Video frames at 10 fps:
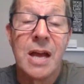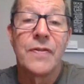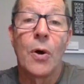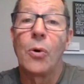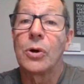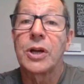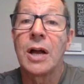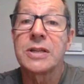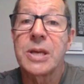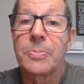the whole
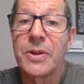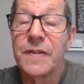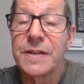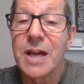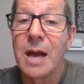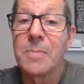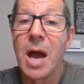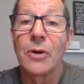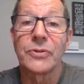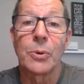concept of the
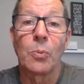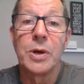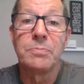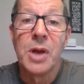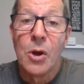timeout, that when